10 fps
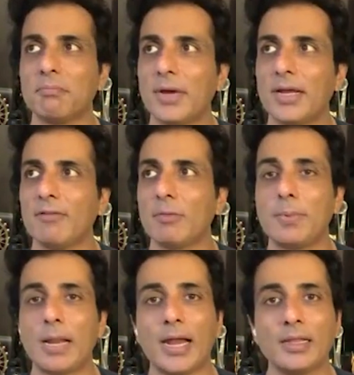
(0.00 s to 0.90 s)
I never
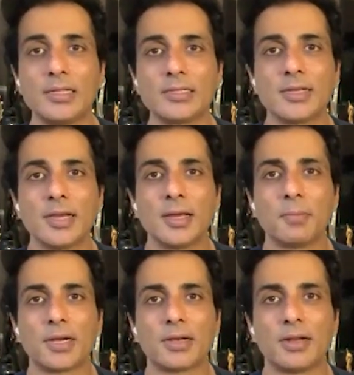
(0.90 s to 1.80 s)
planned this,
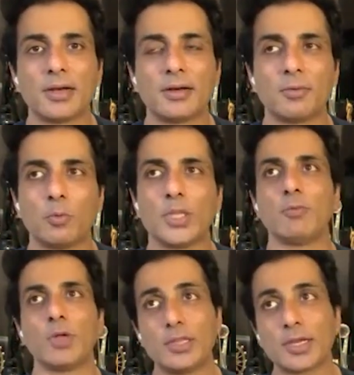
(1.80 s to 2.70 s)
but
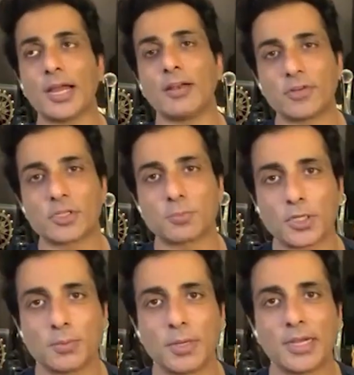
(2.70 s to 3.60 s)
with the kind of
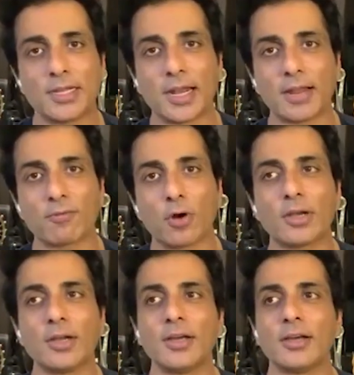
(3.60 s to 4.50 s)
responsibility that I've got,
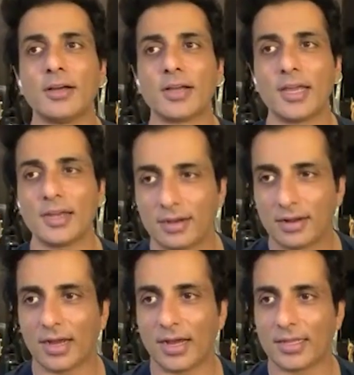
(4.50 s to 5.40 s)
again,
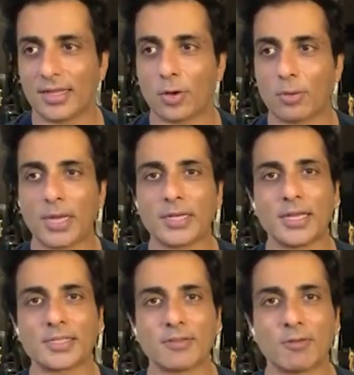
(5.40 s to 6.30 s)
I think Almighty
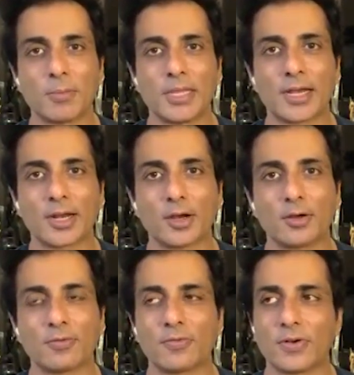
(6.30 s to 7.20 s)
has given me that kind
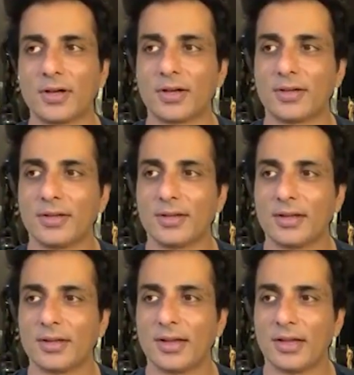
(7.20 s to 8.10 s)
of
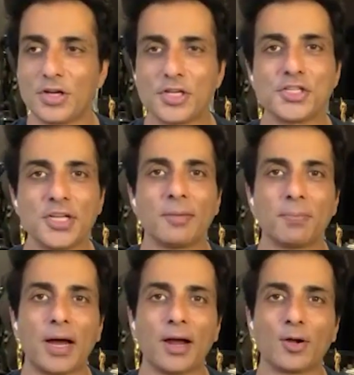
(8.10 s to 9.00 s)
energy and
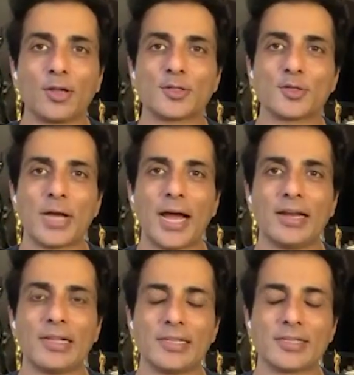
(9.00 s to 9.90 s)
power also to
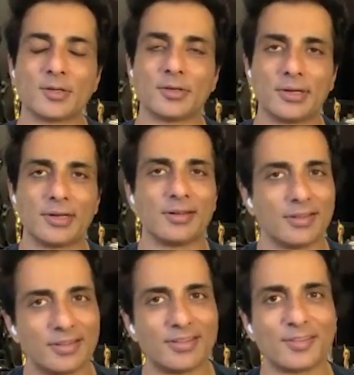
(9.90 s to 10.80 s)
handle this. So
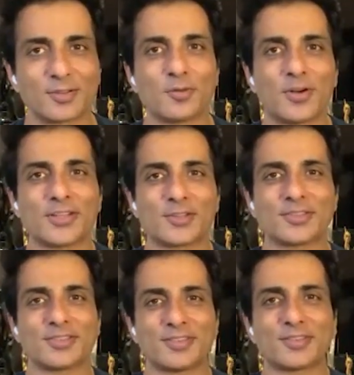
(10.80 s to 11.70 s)
so far,
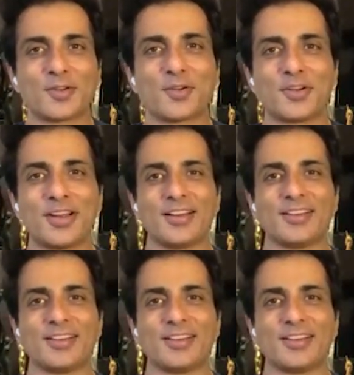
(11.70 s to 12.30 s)
so good, yeah.